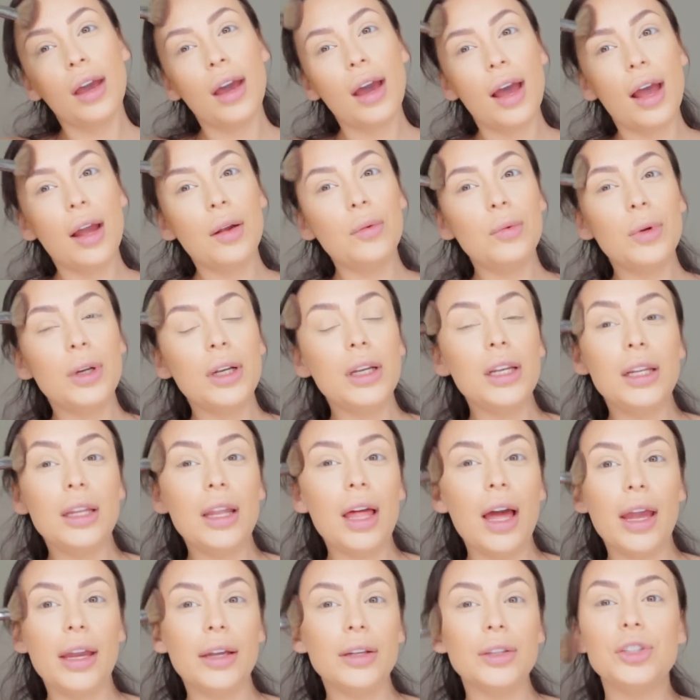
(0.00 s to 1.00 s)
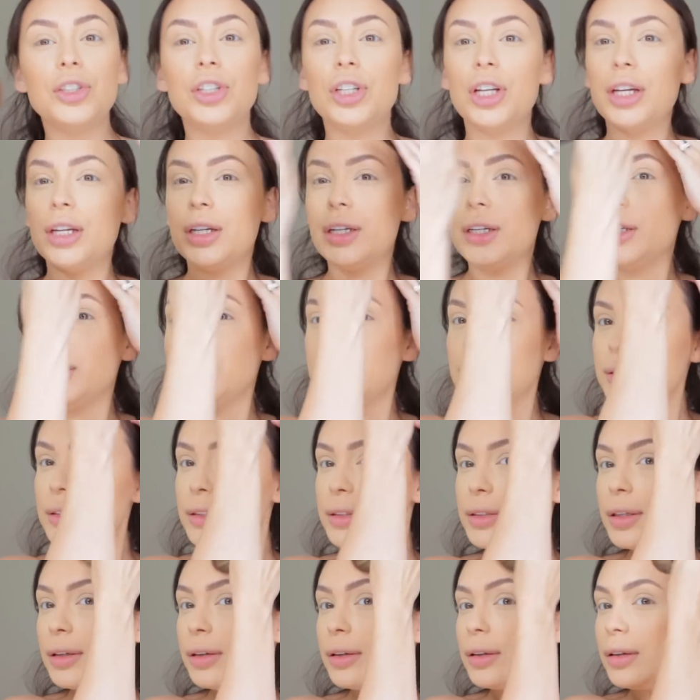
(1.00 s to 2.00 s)
I really like
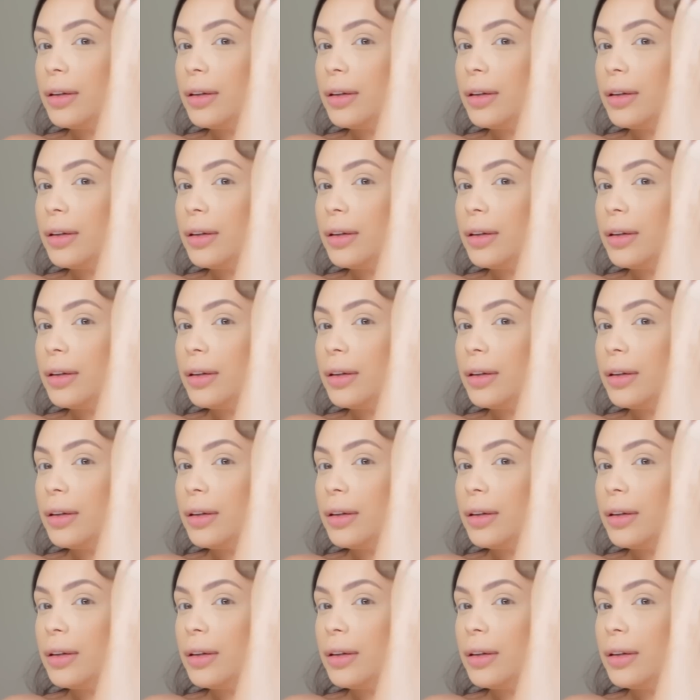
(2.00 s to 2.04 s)
cheese.